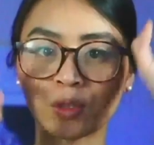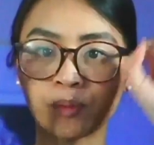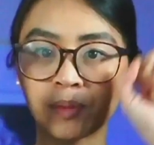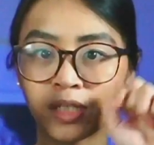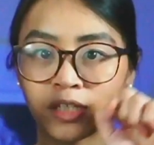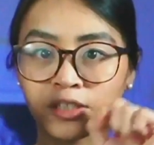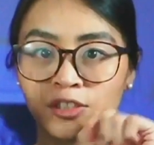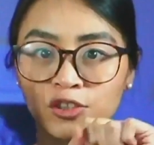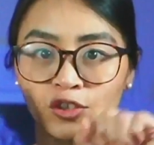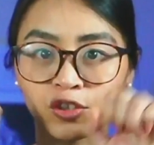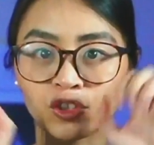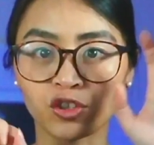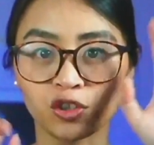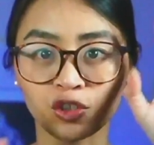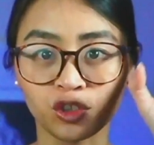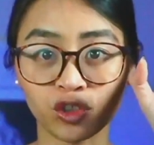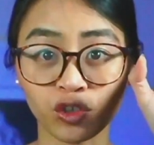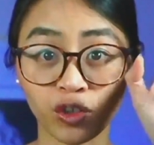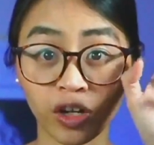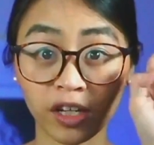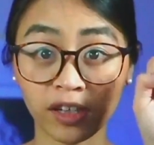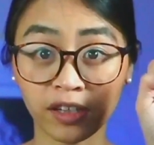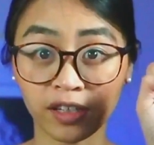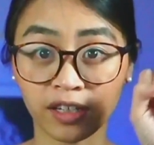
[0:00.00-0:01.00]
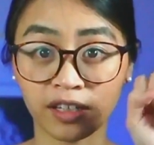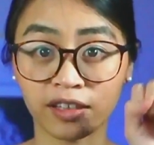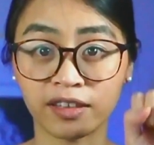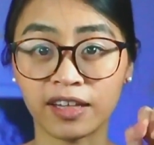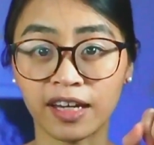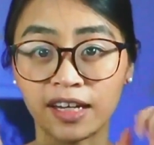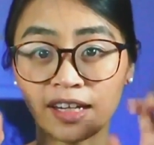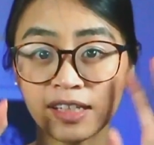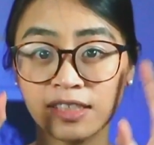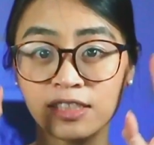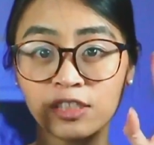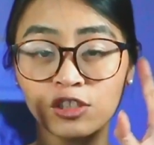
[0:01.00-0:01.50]
many social traffic
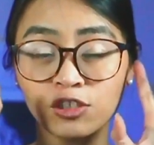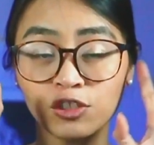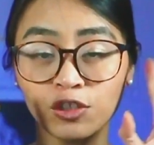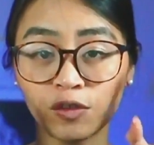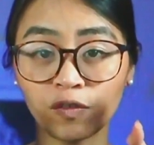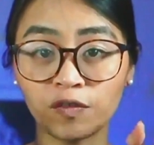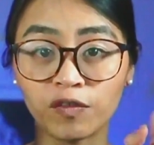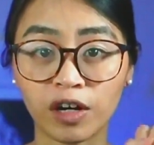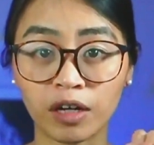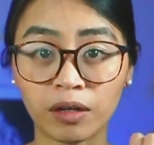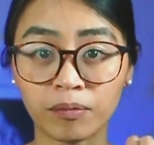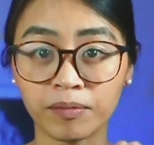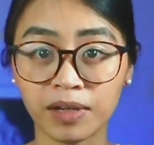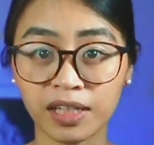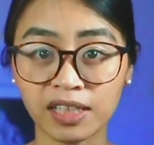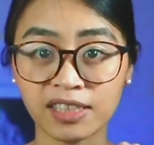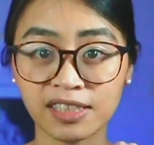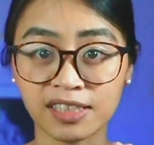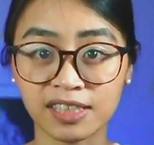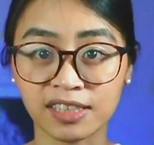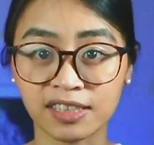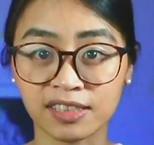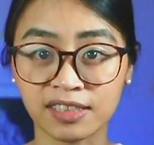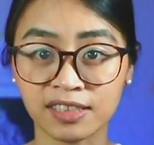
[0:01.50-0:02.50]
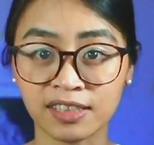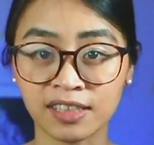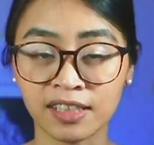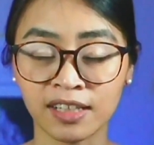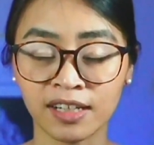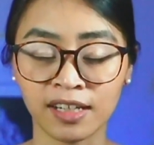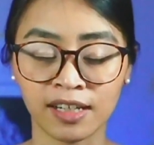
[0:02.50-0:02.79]
that it's so fragmented,